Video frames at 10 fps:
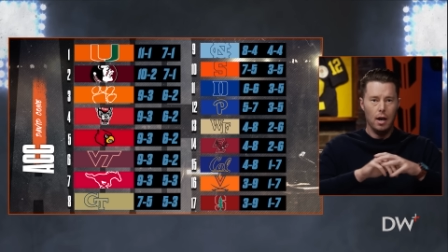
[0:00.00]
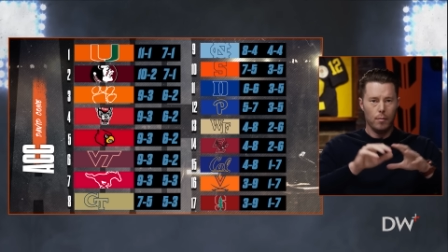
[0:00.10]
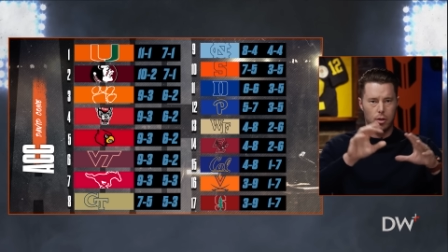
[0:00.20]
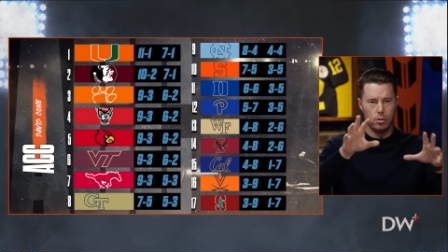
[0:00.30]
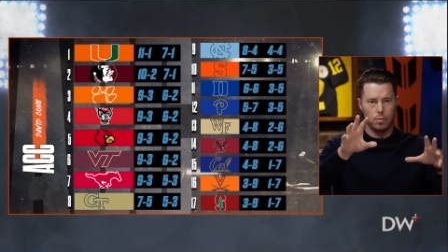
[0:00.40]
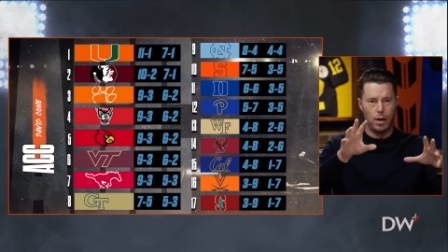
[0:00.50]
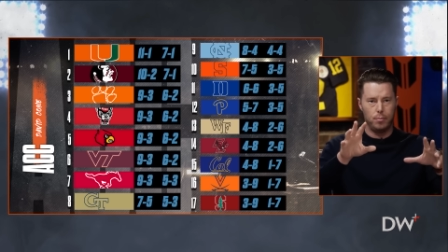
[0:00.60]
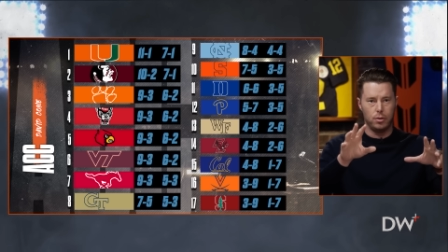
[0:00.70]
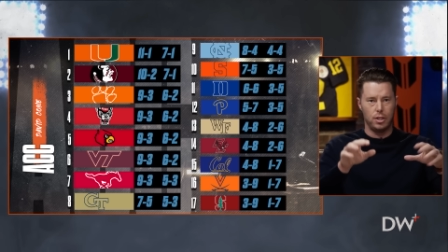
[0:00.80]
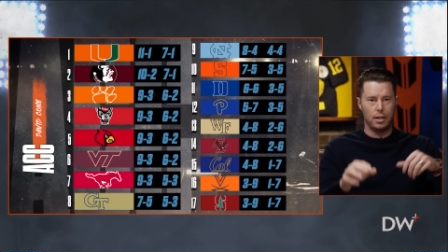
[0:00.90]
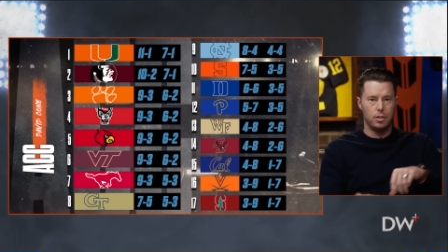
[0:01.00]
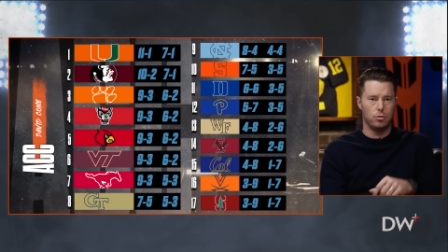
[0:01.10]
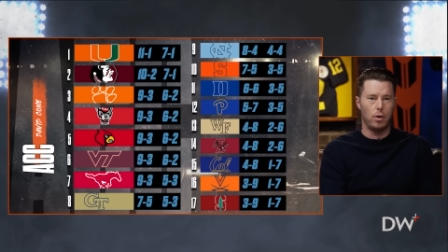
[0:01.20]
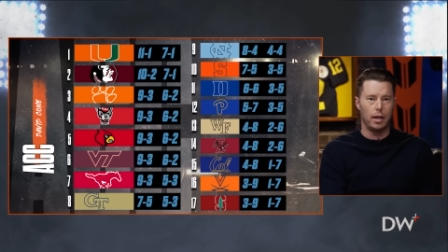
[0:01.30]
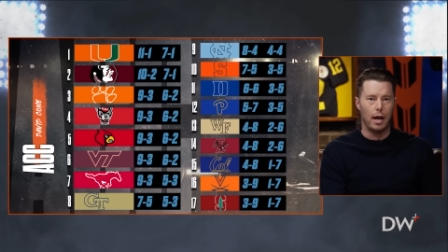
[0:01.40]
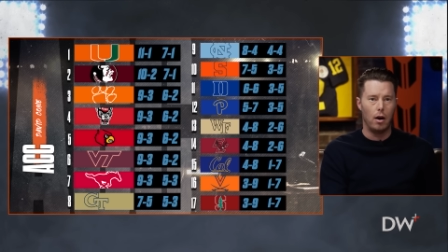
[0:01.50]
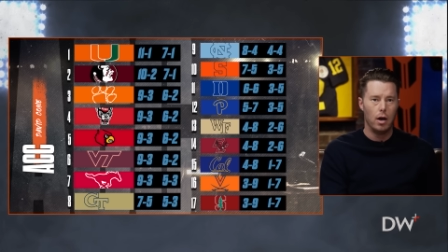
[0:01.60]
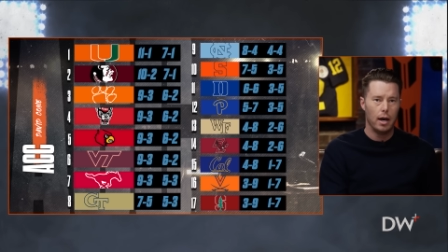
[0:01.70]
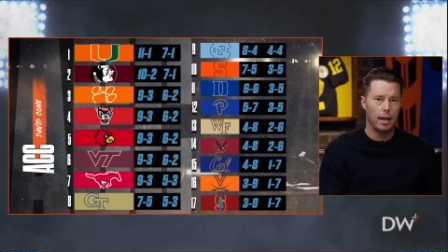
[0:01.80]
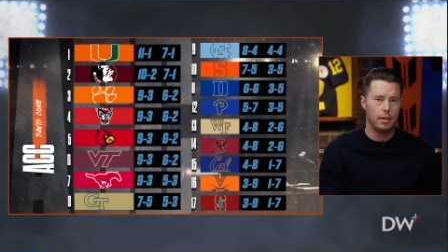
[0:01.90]
But those are my projections right now,
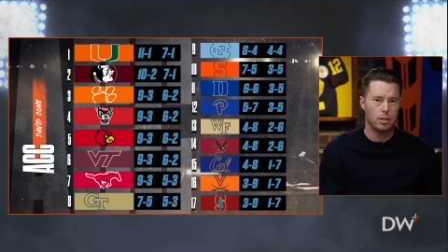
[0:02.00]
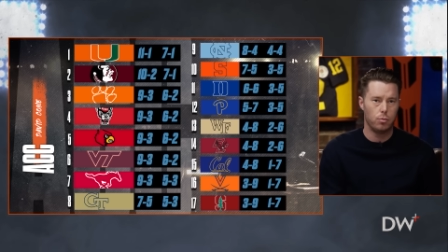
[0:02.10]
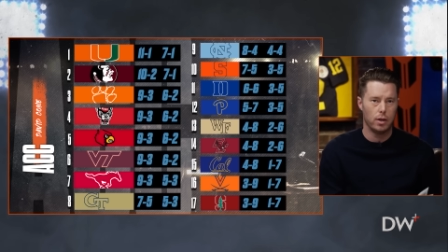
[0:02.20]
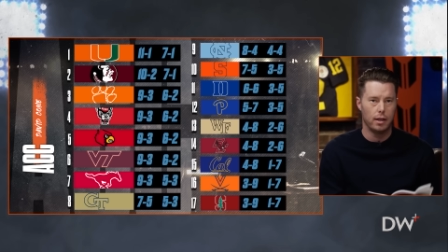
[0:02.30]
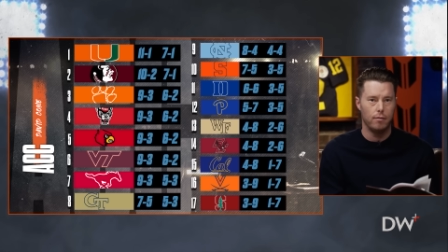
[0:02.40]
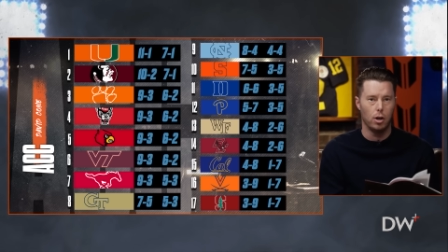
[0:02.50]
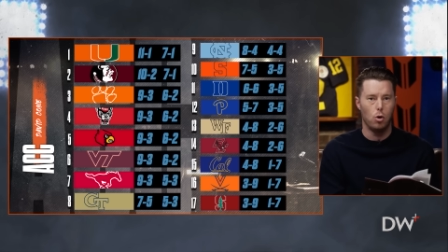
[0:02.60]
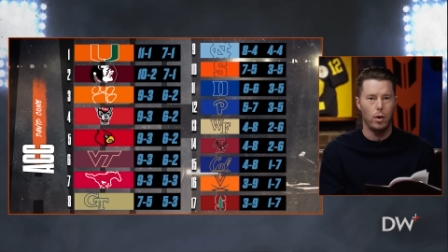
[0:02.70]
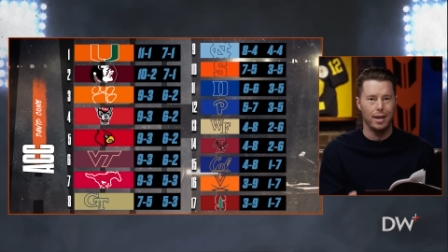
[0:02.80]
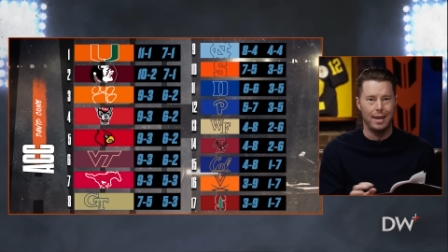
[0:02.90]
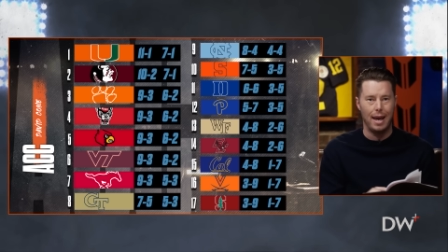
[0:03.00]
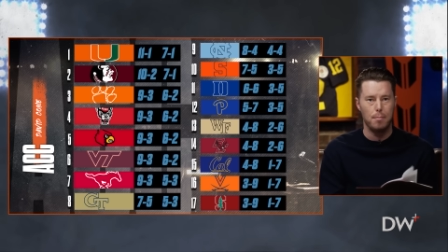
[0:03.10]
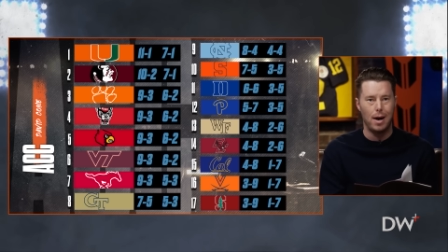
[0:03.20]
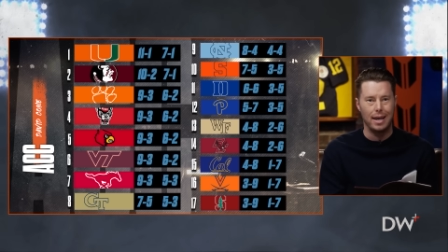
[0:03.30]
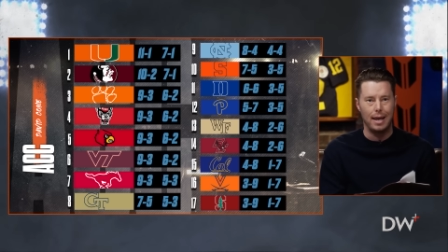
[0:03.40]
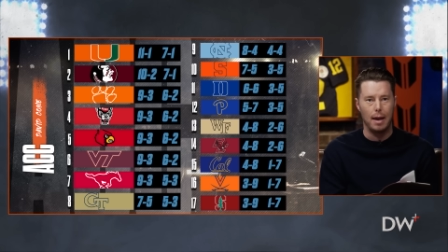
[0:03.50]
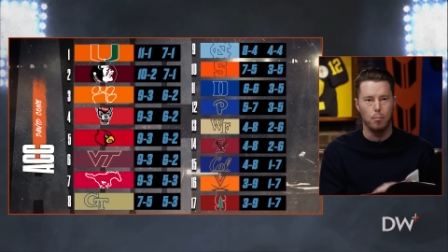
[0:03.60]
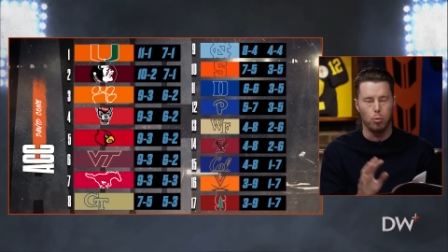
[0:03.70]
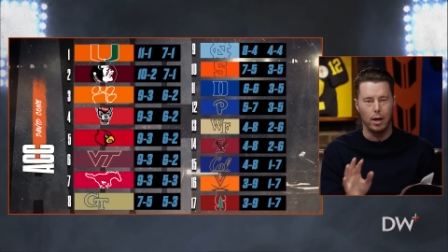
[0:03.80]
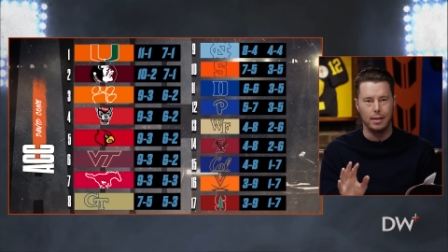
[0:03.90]
and I just want to give a quick
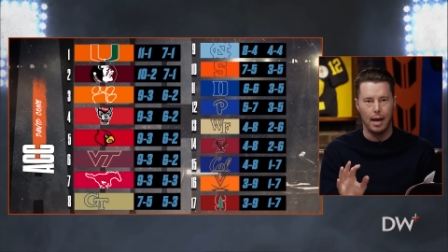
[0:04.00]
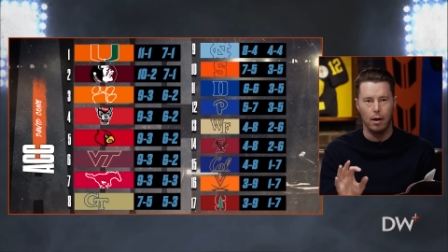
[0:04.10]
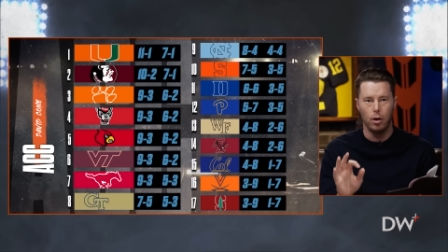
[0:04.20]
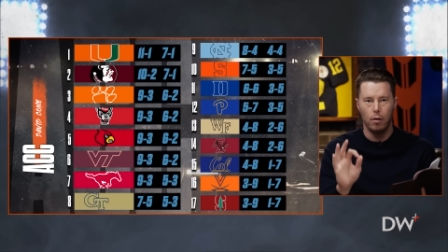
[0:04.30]
game-by-game breakdown